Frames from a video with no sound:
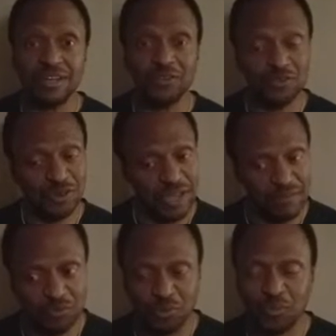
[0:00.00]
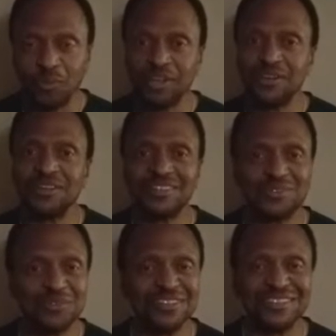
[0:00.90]
you'll have
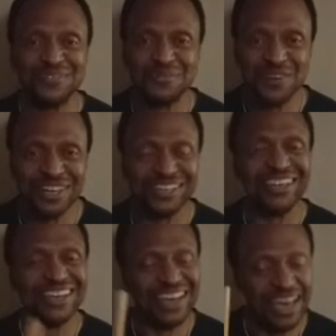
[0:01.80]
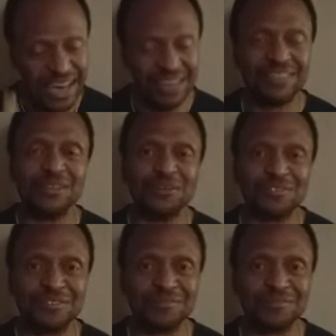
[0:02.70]
21 8th notes.